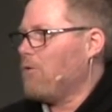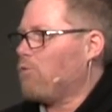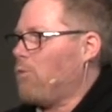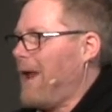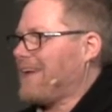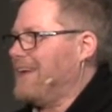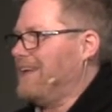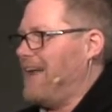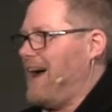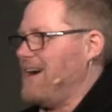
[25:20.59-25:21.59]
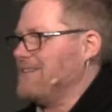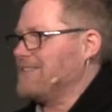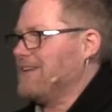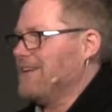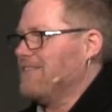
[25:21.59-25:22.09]

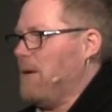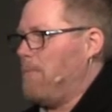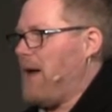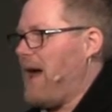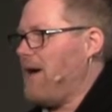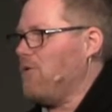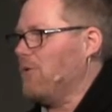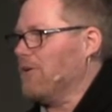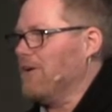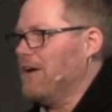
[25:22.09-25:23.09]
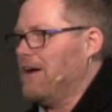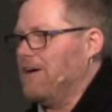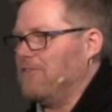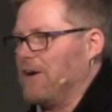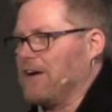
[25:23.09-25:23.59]
recognized the power
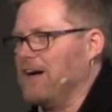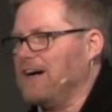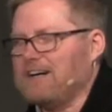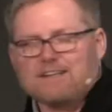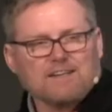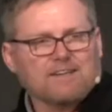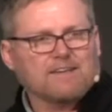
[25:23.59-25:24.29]
of our God.